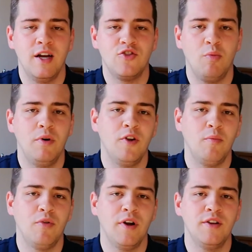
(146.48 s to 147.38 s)
drop in
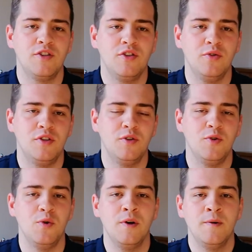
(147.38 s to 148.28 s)
their price due
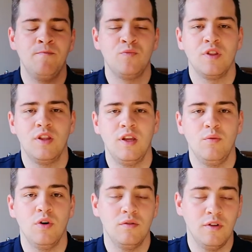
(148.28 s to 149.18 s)
to
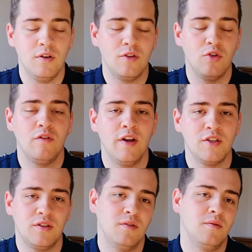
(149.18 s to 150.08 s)
the
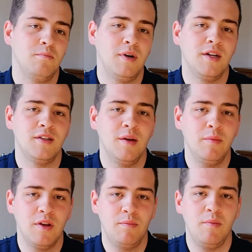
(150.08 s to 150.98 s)
coronavirus
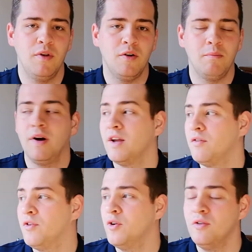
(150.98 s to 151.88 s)
pandemic. People aren't buying
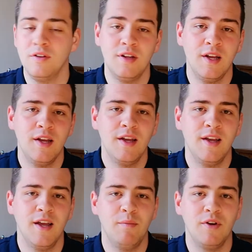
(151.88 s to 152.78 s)
fuel
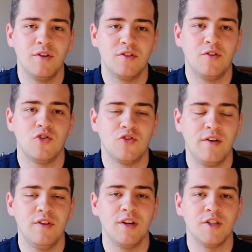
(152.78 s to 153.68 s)
because they're not
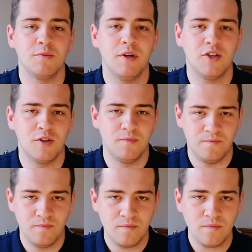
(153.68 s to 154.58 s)
travelling as much.
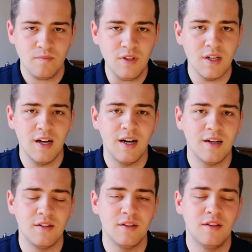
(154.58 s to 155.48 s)

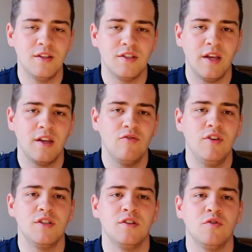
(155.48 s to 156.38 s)
And the second
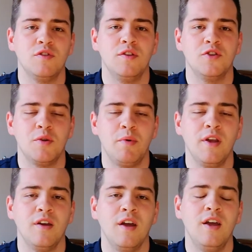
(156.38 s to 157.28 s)
reason is obviously there's the
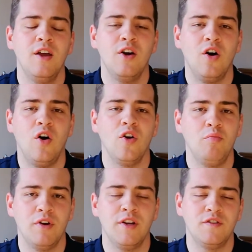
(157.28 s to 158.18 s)
big oil
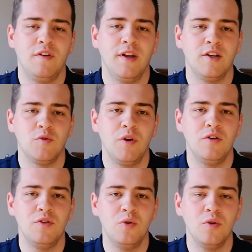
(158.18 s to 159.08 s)
price fight, as we
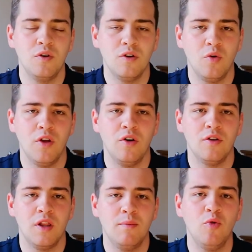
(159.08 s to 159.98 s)
all know, going
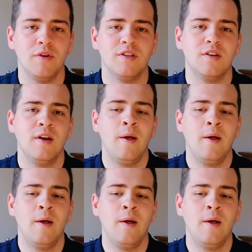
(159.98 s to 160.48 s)
on at the moment.